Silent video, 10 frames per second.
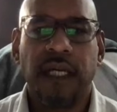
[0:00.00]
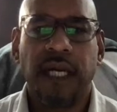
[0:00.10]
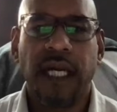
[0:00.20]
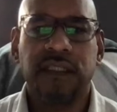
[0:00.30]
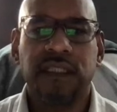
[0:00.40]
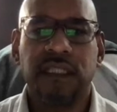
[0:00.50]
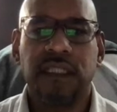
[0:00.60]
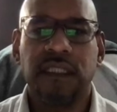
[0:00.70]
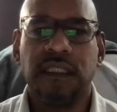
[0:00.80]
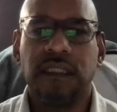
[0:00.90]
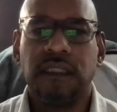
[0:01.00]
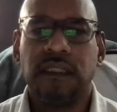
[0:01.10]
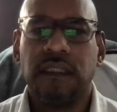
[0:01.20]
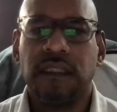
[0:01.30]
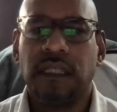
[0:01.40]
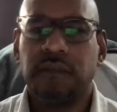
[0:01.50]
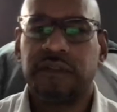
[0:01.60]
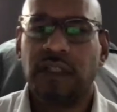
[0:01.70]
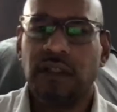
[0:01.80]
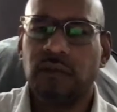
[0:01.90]
Actually, I'm
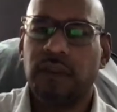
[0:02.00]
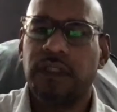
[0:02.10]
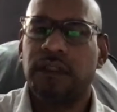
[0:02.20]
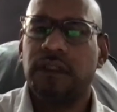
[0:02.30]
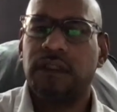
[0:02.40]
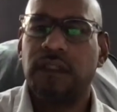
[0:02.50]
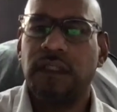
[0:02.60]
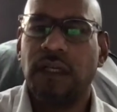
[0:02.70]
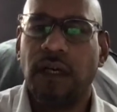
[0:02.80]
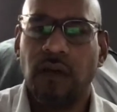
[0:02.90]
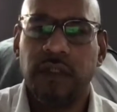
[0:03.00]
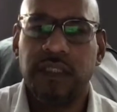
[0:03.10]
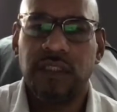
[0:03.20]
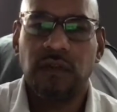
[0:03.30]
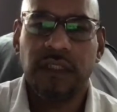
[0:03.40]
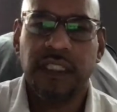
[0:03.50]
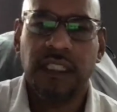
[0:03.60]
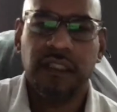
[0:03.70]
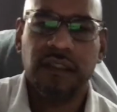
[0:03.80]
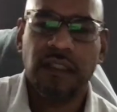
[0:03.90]
sorry, we're 0-2 on the
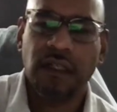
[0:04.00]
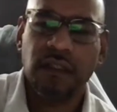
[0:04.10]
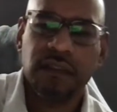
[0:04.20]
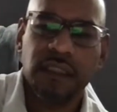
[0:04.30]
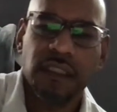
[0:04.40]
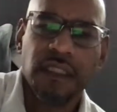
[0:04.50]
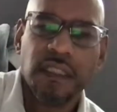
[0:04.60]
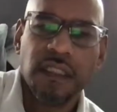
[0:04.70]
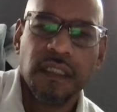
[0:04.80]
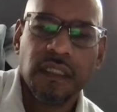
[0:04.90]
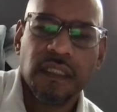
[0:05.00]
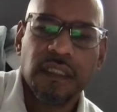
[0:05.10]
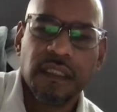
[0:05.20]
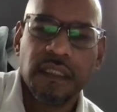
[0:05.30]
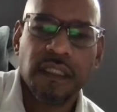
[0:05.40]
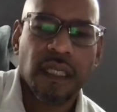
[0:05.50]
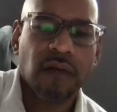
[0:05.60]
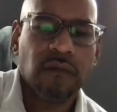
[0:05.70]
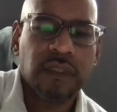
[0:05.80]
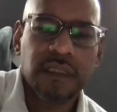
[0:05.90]
underdogs.
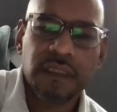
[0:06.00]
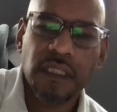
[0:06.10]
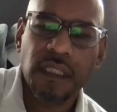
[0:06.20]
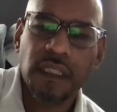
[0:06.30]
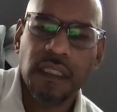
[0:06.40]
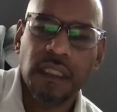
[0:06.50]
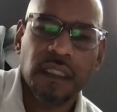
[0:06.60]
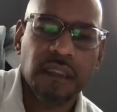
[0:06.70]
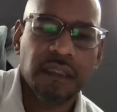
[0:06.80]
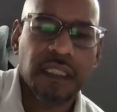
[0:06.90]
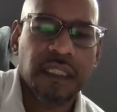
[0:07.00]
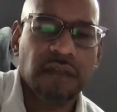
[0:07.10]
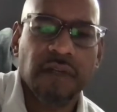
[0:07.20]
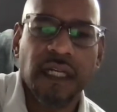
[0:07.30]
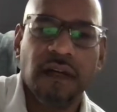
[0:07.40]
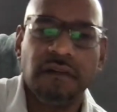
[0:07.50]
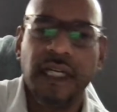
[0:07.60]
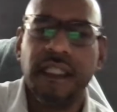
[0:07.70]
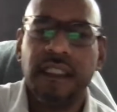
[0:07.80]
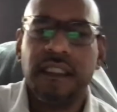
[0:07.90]
That was get that right. All
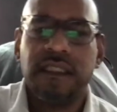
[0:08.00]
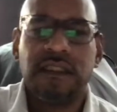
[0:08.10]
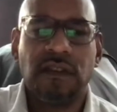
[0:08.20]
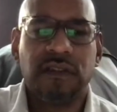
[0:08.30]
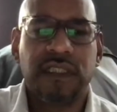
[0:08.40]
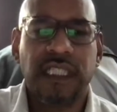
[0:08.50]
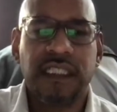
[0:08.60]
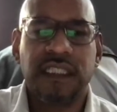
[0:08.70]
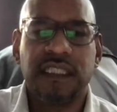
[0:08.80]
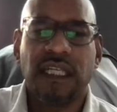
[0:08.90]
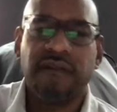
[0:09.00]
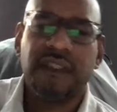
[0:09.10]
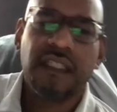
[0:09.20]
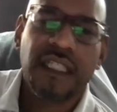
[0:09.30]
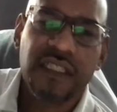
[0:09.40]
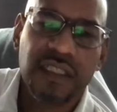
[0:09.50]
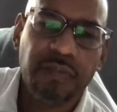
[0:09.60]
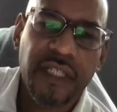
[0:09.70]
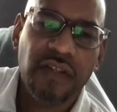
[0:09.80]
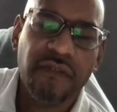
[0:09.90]
right, so 6-7 gets the
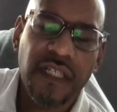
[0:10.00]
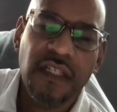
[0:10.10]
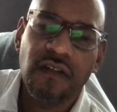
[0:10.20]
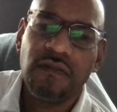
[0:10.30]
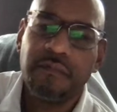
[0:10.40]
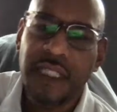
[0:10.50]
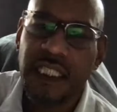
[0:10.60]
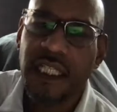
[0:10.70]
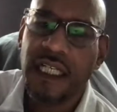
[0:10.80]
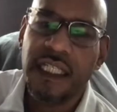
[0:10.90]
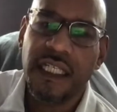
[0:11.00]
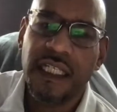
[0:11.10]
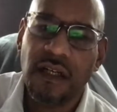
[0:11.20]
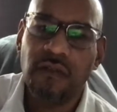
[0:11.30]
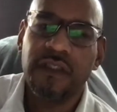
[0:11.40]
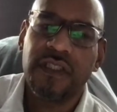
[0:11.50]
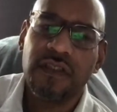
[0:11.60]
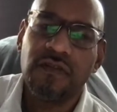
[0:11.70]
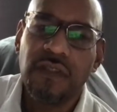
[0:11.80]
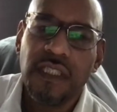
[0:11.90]
spread, 3-0 money line, and
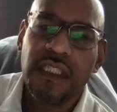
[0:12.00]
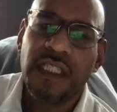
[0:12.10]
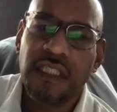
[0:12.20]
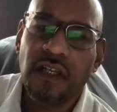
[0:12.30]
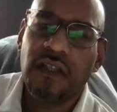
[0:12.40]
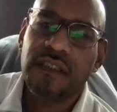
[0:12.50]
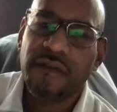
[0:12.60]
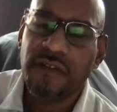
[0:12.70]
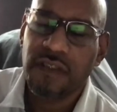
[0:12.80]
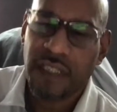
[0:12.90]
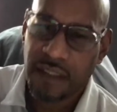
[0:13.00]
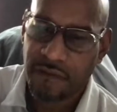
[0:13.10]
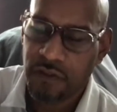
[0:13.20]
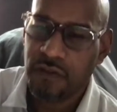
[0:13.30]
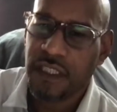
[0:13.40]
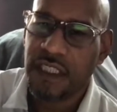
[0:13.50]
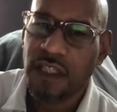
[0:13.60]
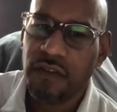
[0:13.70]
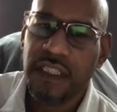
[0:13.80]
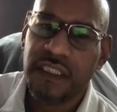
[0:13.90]
0-2 the dogs. If you can
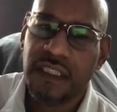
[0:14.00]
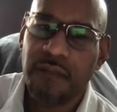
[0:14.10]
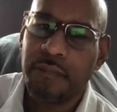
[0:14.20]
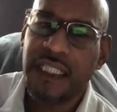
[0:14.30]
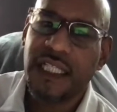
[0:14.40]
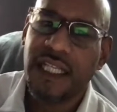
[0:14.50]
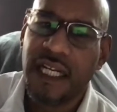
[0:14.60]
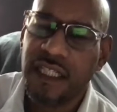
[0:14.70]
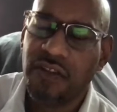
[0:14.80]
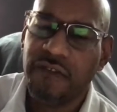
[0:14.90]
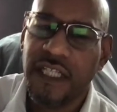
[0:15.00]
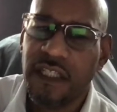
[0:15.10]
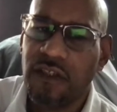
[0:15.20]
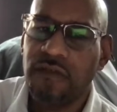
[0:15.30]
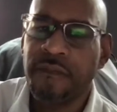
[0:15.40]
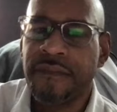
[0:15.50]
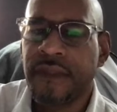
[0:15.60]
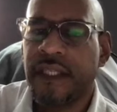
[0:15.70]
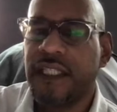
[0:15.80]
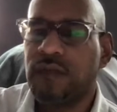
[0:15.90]
notice, the money line 3-0
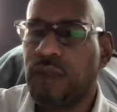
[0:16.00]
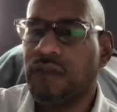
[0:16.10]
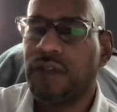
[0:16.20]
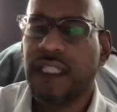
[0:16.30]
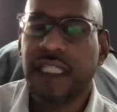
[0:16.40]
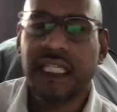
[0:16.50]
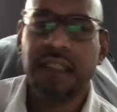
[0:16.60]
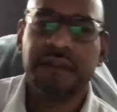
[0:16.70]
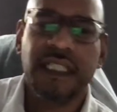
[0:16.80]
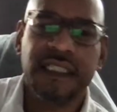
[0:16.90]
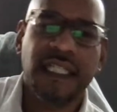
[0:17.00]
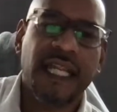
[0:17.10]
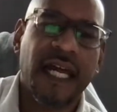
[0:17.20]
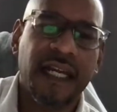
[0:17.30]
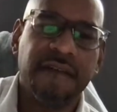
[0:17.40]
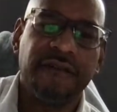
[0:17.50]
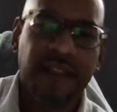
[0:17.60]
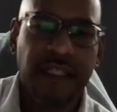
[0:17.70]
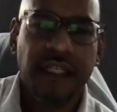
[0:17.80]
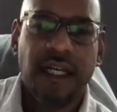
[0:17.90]
is what really keeps us alive.
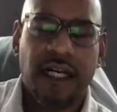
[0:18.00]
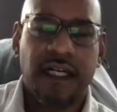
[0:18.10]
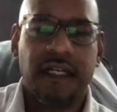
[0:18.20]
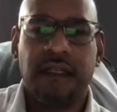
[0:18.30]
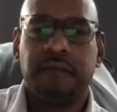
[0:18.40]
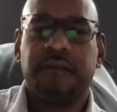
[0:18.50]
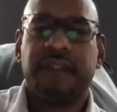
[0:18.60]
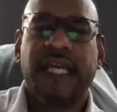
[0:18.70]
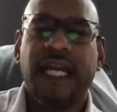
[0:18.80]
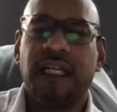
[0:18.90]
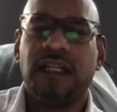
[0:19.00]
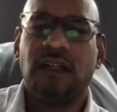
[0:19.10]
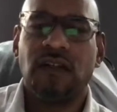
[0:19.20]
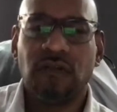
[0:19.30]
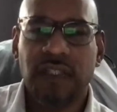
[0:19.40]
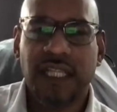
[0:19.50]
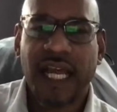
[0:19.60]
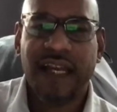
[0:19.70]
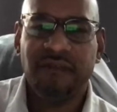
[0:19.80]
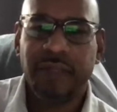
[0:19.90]
That along with
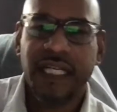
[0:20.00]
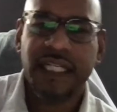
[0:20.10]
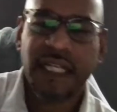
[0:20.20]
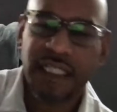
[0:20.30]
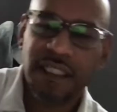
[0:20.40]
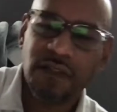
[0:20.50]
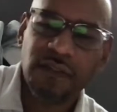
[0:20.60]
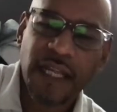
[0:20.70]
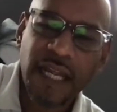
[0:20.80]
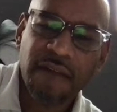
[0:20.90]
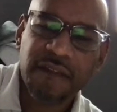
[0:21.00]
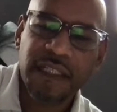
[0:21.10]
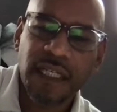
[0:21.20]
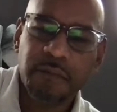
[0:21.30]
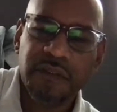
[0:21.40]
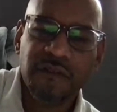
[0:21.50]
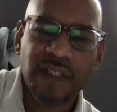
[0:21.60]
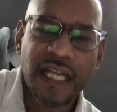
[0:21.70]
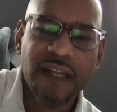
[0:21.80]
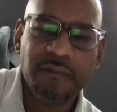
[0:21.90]
live betting, I don't have the numbers for
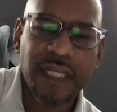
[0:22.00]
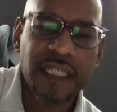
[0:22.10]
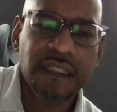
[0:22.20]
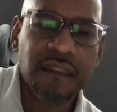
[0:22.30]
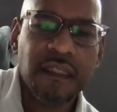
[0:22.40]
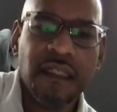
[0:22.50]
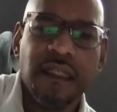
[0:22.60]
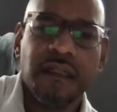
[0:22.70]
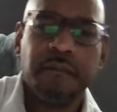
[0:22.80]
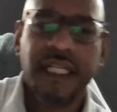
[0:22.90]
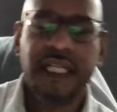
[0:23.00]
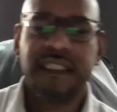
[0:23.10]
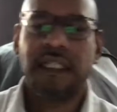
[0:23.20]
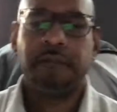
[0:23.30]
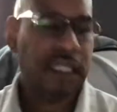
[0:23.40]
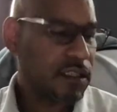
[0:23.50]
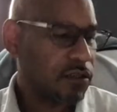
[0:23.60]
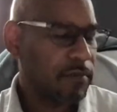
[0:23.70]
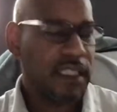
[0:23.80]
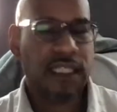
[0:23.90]
live betting because I make
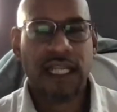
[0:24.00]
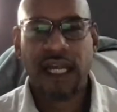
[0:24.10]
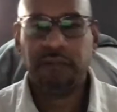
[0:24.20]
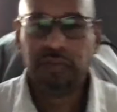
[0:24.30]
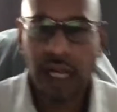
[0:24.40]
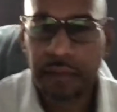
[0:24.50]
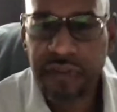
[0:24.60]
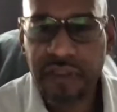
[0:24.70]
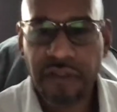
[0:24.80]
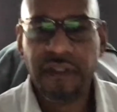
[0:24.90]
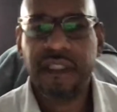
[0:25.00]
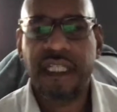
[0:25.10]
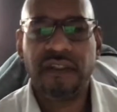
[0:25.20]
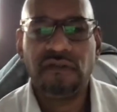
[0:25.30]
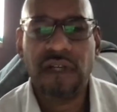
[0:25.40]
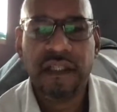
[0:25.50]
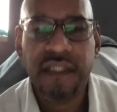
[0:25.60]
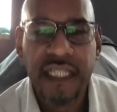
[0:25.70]
so many live props during and throughout the